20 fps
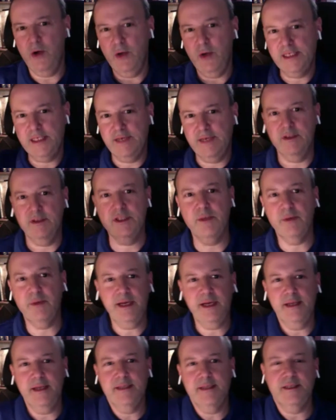
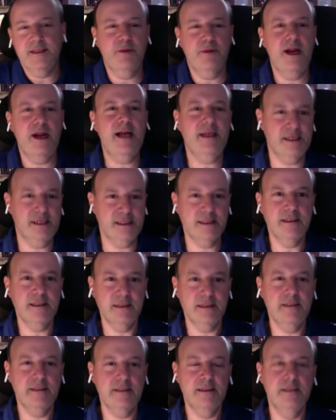components of it to bring it into
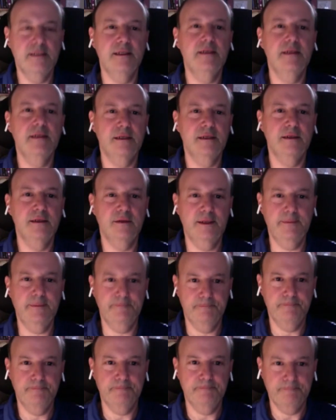practice.
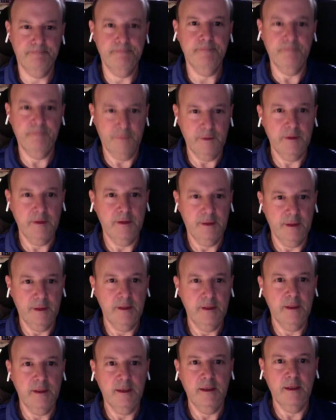Right. Yeah, you have
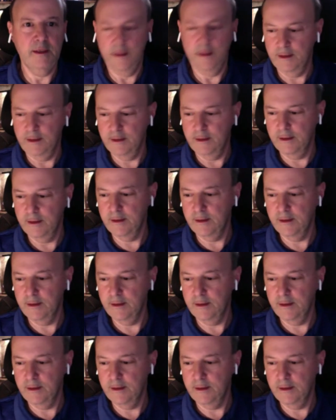to put the body